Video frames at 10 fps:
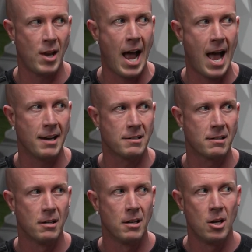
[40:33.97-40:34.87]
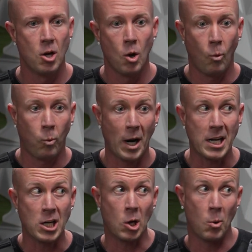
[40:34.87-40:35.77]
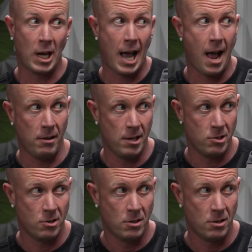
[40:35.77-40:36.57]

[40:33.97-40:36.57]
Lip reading: not ready to go to college.